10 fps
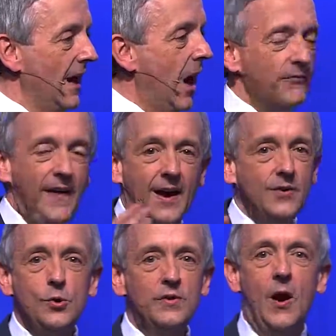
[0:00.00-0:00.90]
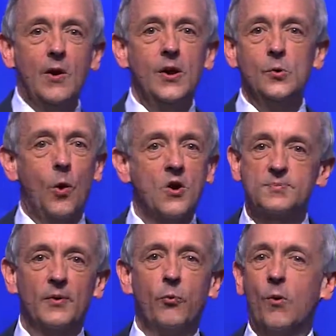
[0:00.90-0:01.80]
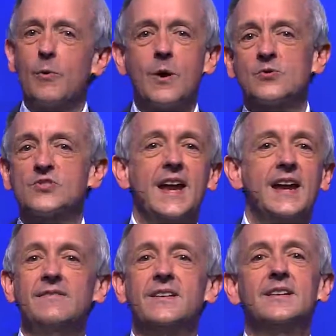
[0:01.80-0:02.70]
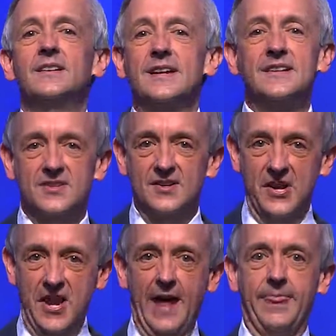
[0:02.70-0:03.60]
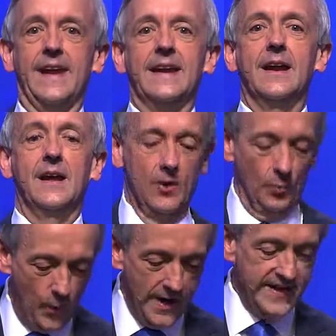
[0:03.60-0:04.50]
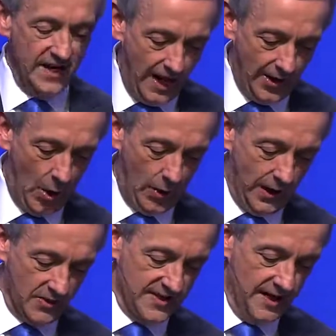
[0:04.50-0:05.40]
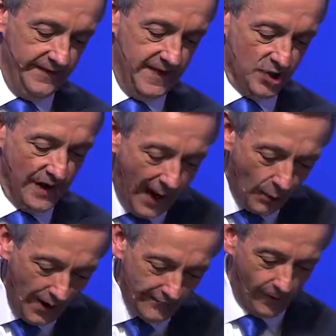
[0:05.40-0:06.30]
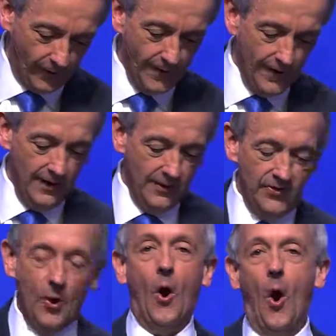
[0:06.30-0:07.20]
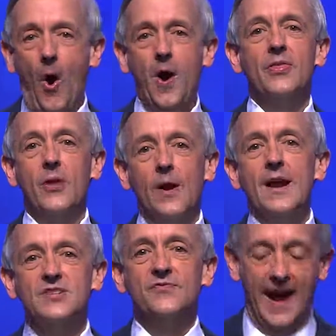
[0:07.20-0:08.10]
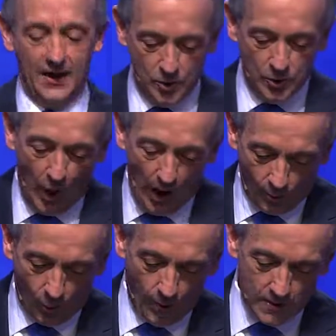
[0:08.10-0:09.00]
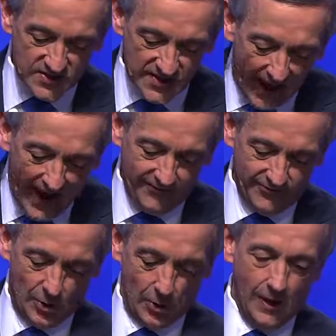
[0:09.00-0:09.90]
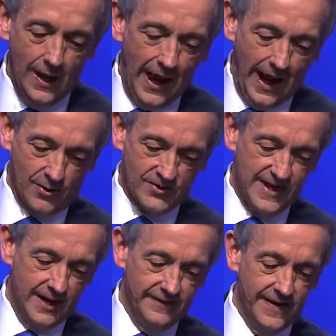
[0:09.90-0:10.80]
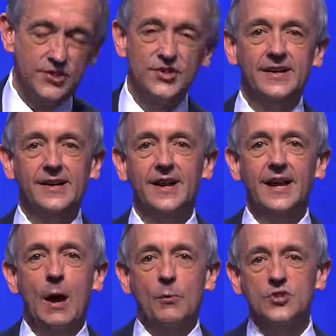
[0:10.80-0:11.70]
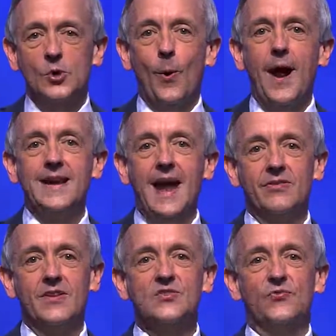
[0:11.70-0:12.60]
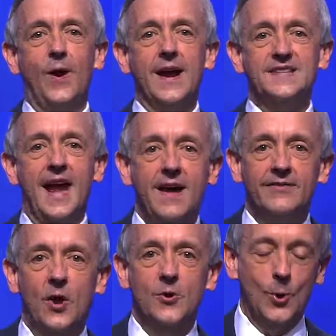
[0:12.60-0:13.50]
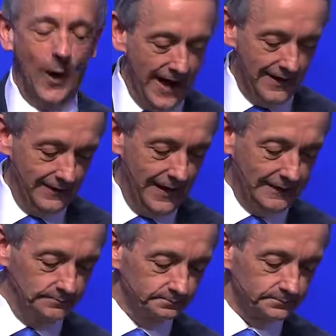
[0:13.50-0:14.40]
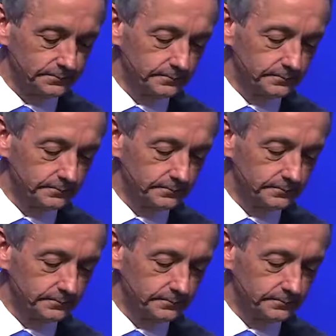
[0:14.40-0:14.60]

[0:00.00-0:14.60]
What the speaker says: Our value of our good works before we were saved is nothing. We cannot earn our salvation. However, there is value to our works after our salvation. I want you to write down this phrase. I have it on your outline.